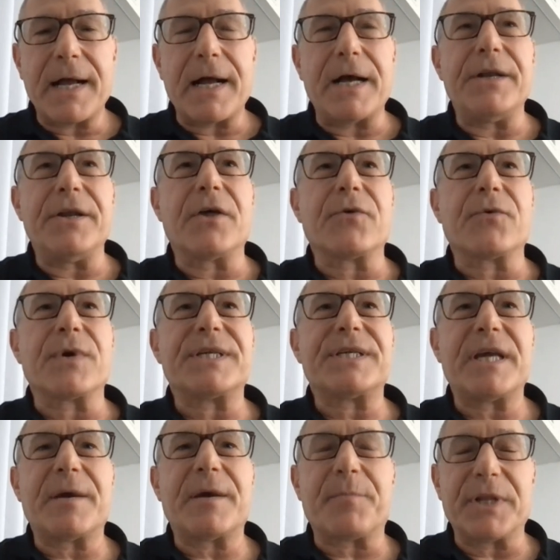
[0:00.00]
Another
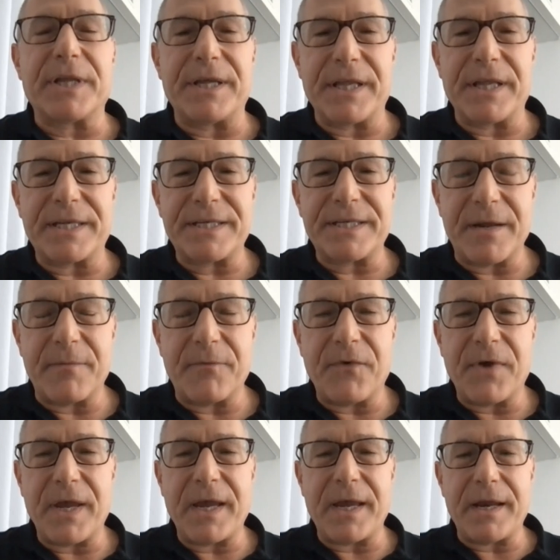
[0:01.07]
example in that same
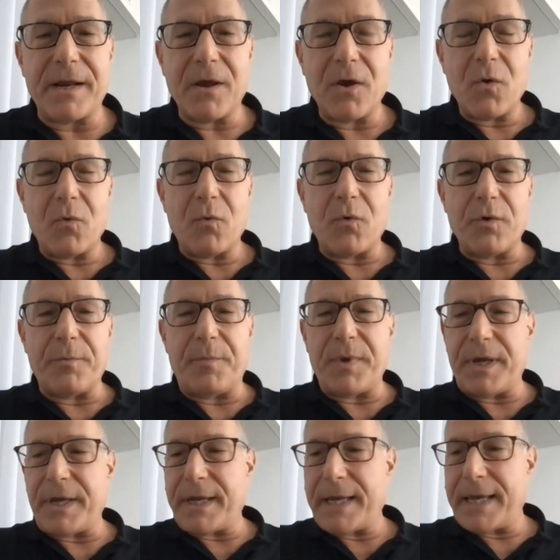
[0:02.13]
vein would
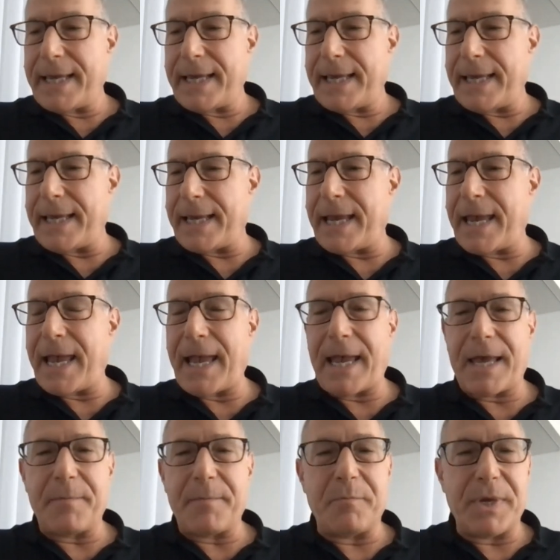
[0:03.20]
be it
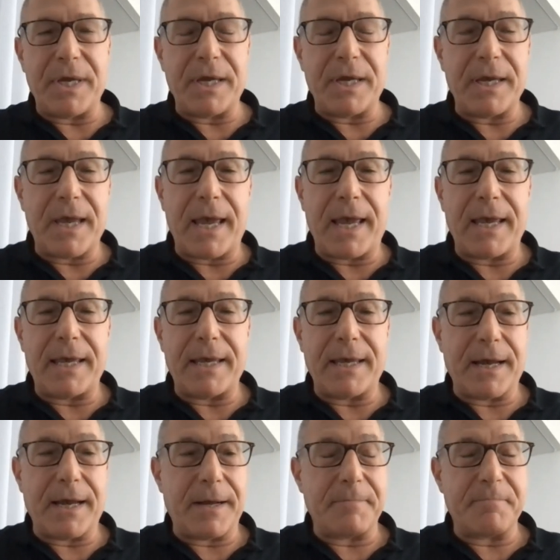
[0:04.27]
can be
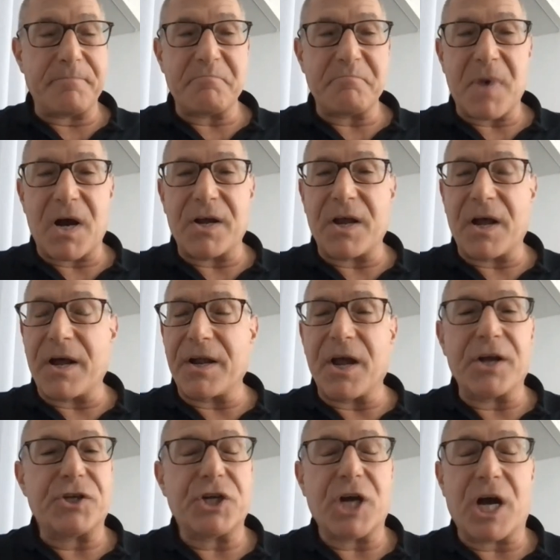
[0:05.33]
a, um, a,
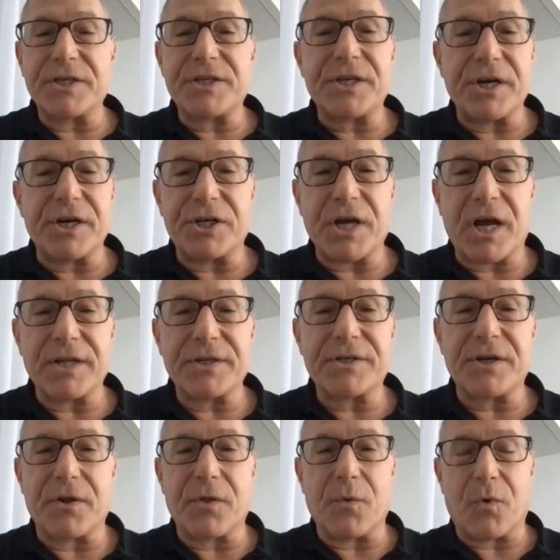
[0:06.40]
a Johnson and
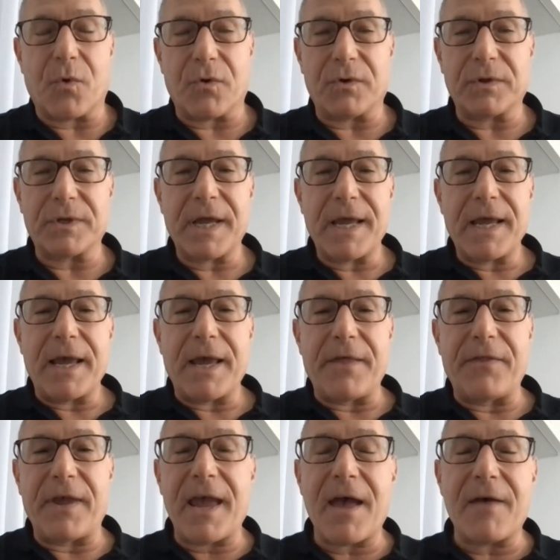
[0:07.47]
Johnson of the world,
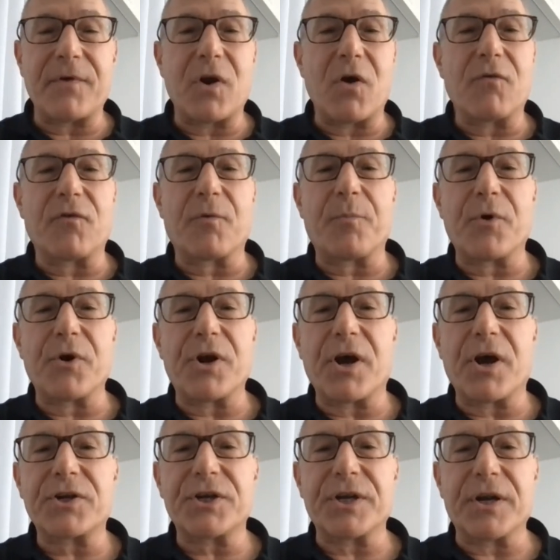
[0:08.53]
and they have an
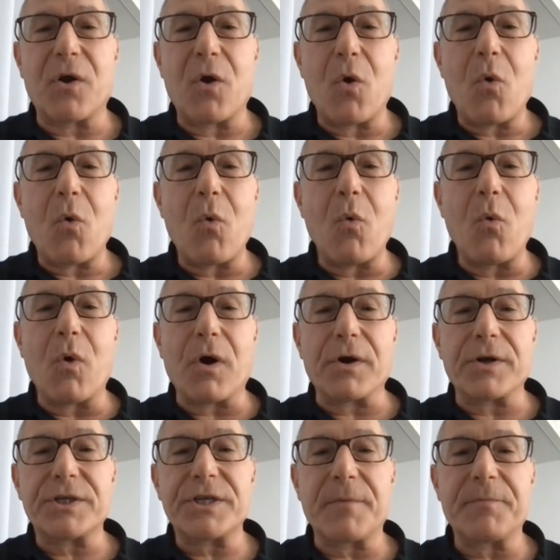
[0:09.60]
overproduction,
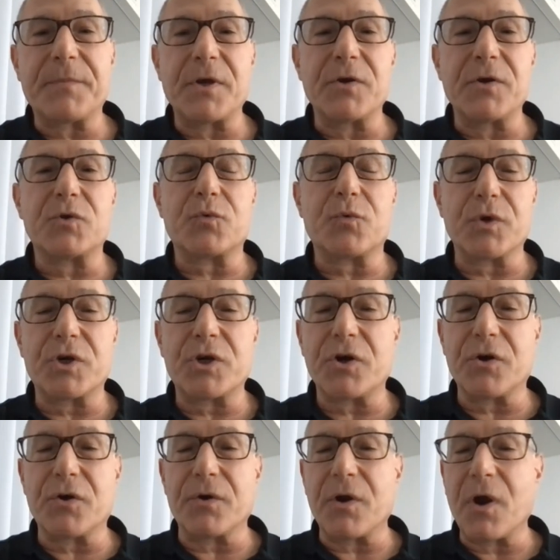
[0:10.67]
or something is
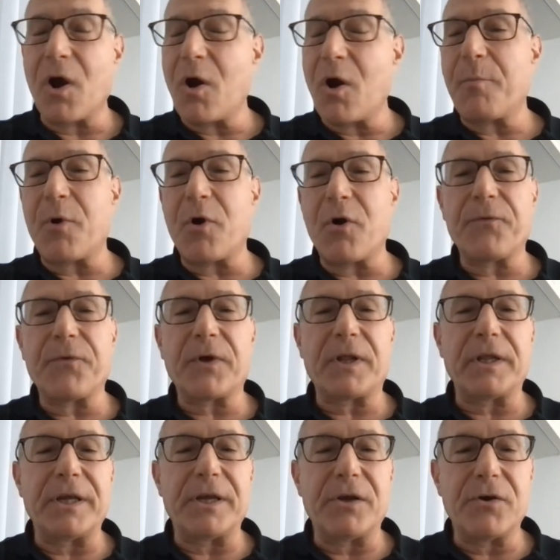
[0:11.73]
returned
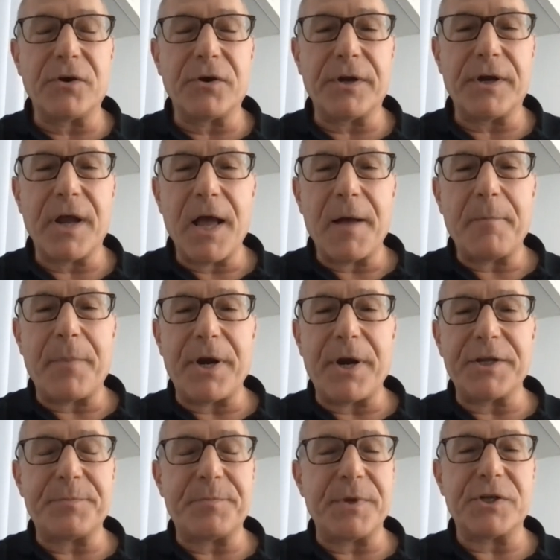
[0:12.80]
perfectly good, but
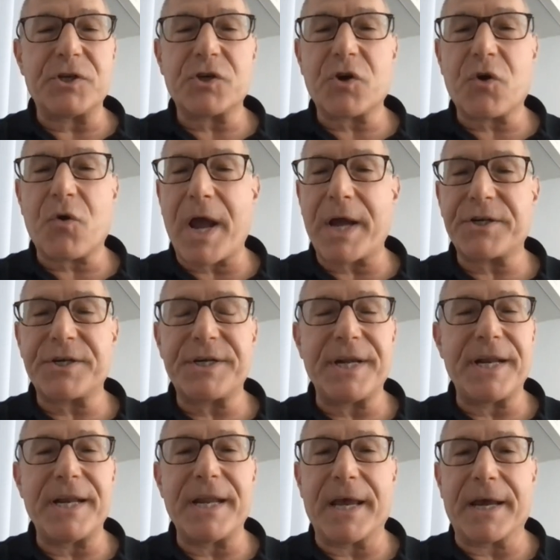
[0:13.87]
it's been scratched
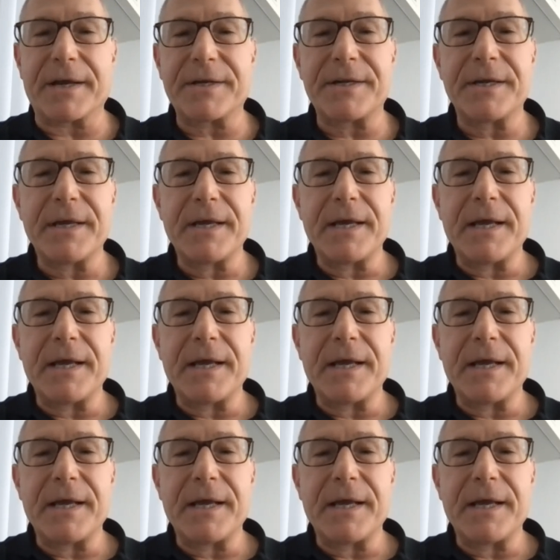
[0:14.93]
and nicked.